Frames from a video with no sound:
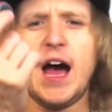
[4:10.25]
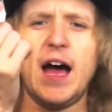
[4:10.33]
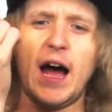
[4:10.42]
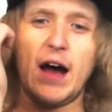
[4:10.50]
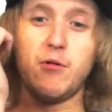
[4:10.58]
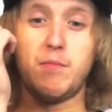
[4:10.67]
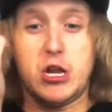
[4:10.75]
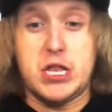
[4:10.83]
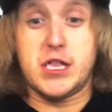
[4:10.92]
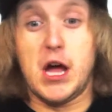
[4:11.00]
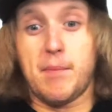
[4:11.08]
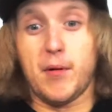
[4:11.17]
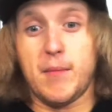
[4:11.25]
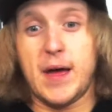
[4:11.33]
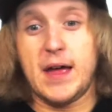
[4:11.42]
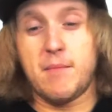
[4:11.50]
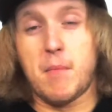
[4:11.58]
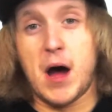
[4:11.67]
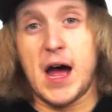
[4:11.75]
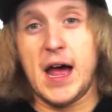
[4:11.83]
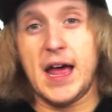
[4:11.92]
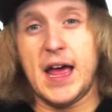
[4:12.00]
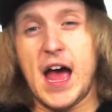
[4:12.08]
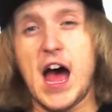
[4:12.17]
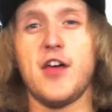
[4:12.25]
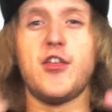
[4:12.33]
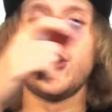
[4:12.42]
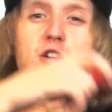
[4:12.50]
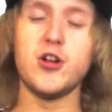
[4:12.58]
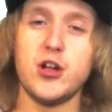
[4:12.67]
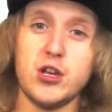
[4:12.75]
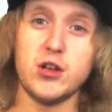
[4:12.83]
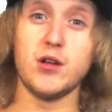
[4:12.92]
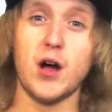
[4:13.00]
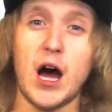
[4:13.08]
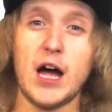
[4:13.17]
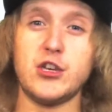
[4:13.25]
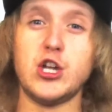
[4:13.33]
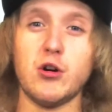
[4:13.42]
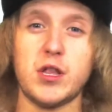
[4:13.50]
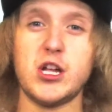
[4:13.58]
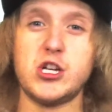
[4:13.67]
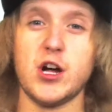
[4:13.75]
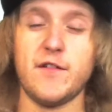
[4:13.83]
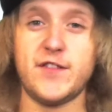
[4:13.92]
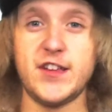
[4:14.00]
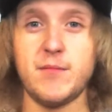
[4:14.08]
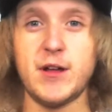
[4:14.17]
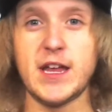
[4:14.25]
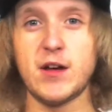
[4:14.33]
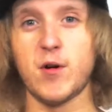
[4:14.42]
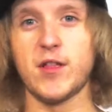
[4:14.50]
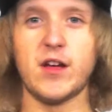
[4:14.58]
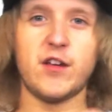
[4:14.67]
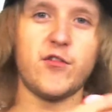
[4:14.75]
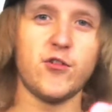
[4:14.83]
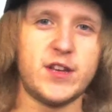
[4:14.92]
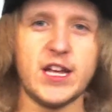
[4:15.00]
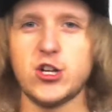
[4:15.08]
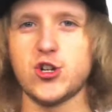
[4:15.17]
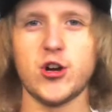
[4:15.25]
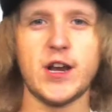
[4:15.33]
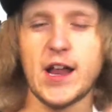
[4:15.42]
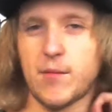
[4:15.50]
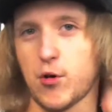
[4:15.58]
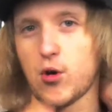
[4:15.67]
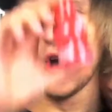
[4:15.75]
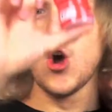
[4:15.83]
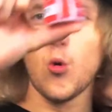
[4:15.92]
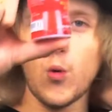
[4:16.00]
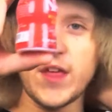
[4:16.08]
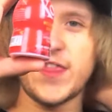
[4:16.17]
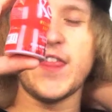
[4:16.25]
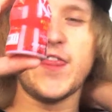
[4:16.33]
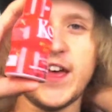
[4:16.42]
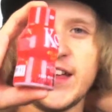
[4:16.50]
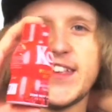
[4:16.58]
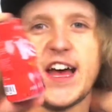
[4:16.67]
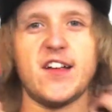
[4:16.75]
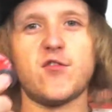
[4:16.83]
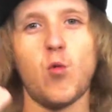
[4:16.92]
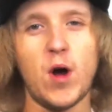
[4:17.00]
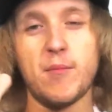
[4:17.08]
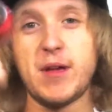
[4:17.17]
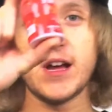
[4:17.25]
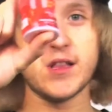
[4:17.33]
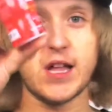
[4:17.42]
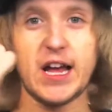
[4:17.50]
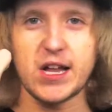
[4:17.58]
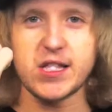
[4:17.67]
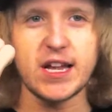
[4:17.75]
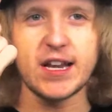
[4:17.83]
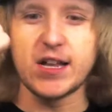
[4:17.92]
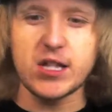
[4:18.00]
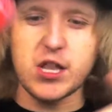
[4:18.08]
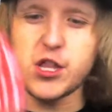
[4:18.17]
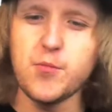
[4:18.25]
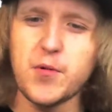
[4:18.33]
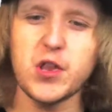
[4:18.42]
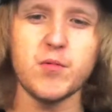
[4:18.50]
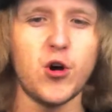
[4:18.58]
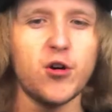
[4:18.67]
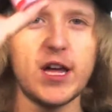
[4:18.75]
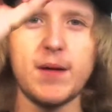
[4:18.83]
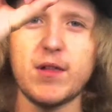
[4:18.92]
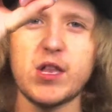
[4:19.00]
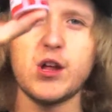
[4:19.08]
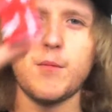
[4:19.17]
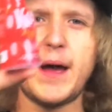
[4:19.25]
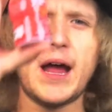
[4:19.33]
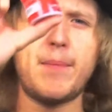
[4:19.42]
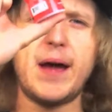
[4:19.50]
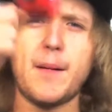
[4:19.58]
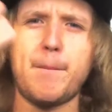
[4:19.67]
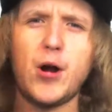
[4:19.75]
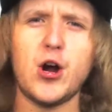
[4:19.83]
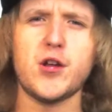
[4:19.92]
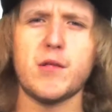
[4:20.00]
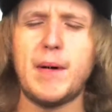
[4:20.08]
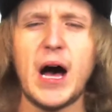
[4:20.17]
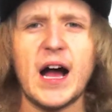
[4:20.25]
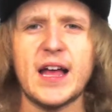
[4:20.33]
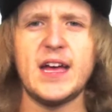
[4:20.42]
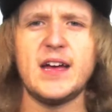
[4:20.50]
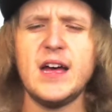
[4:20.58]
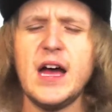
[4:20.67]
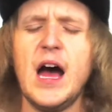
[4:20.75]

I would just supplement my other dosage of CBD, whether that's through a tincture and edible, with this as well. Because like I said, guys, it's super small. Keep this in your backpack, purse, pocket.